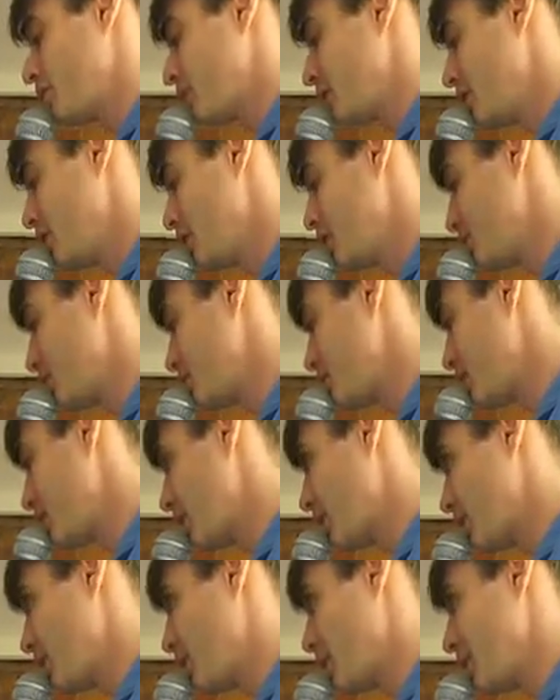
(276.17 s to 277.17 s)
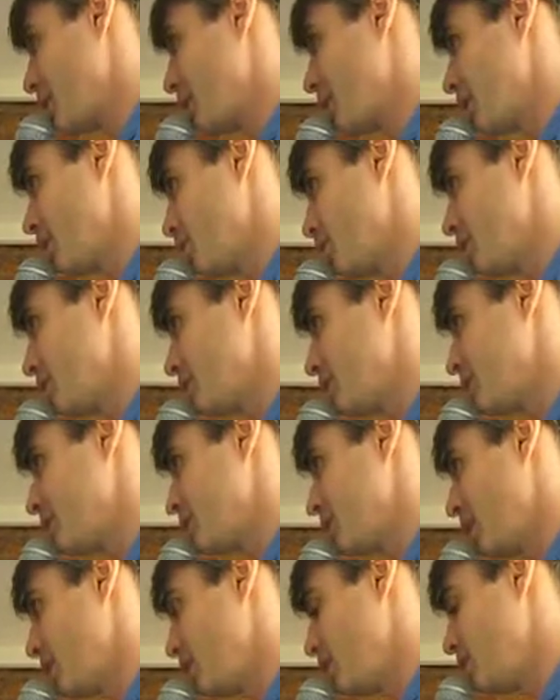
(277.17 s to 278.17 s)
He looks at witness
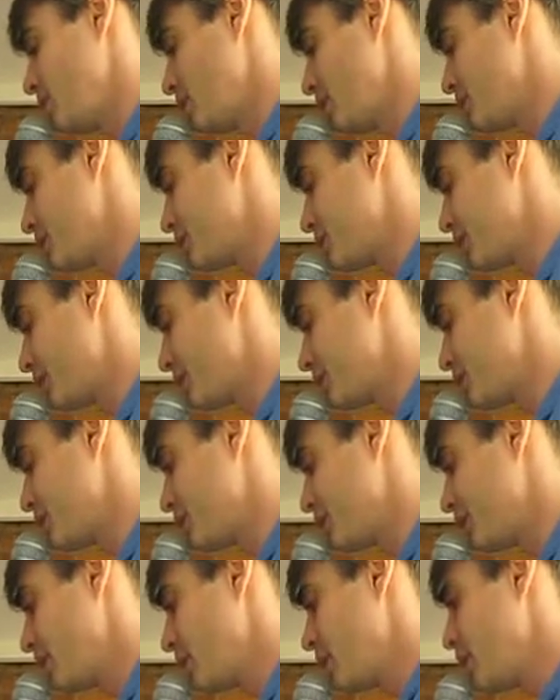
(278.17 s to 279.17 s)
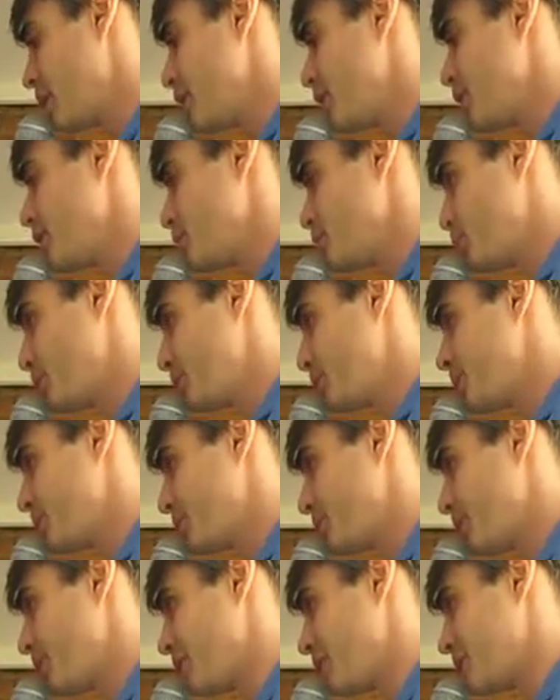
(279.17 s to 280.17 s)
KG and says, please do
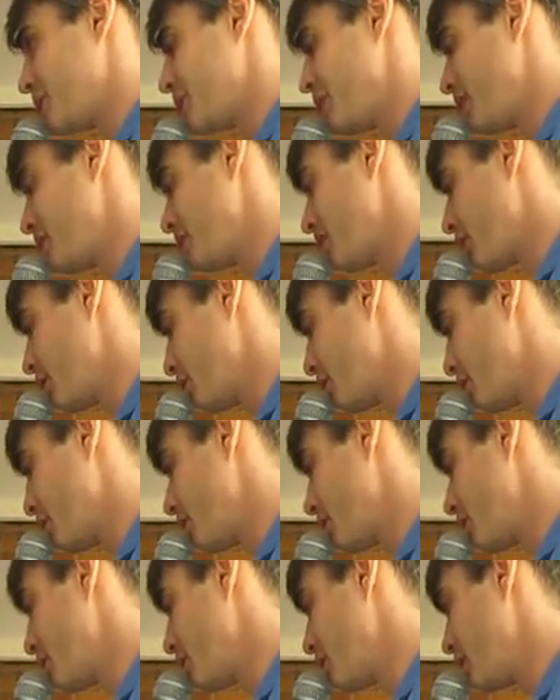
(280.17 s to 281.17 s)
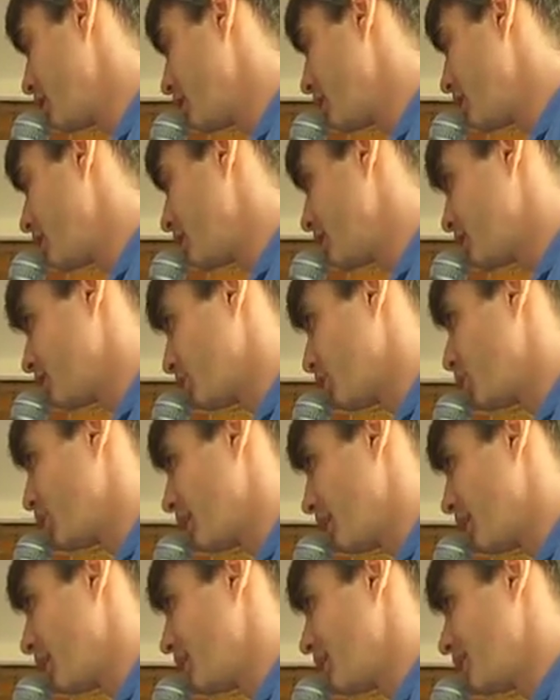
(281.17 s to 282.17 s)
not stand on honor. It's
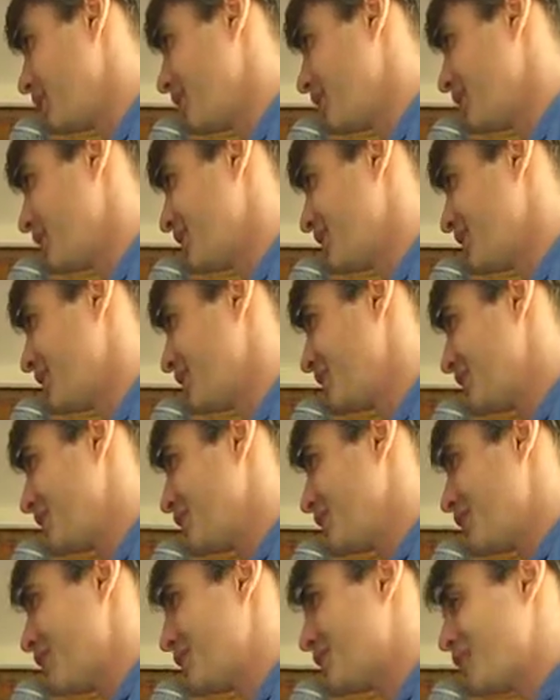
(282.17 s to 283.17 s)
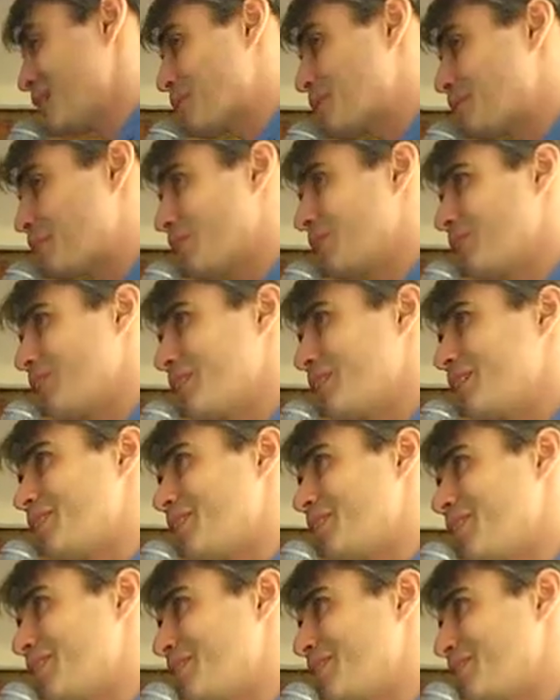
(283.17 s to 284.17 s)
okay. At that point you're like,
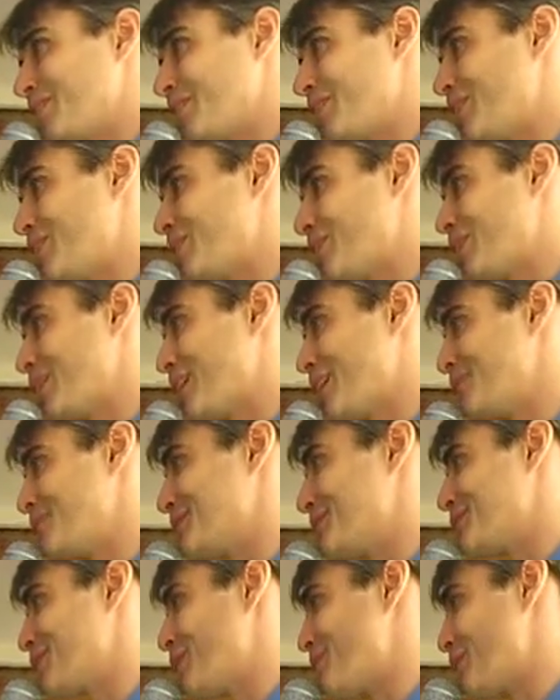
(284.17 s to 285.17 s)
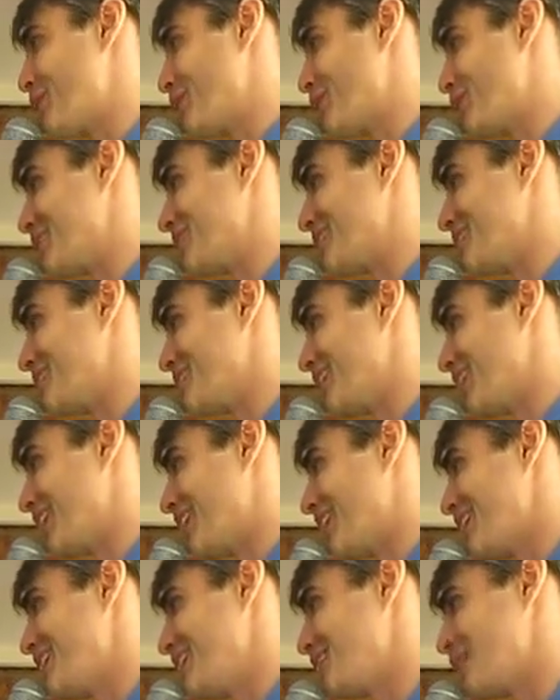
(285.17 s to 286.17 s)
well, we're getting somewhere with this
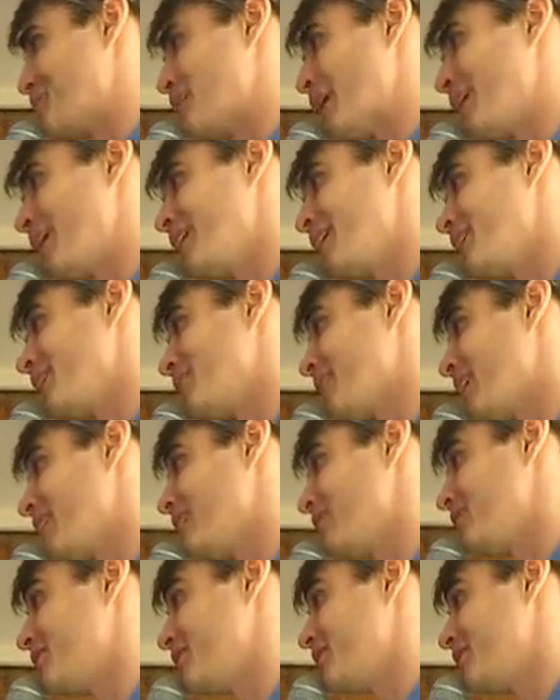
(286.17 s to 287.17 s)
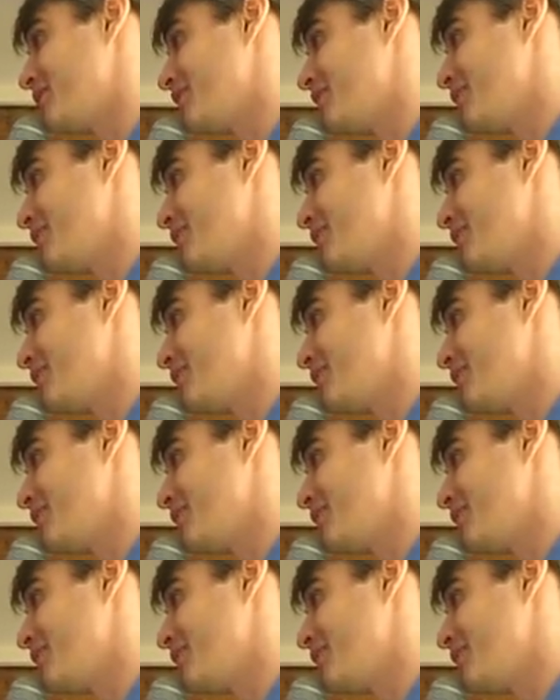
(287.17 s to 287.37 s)
guy. He's paying attention.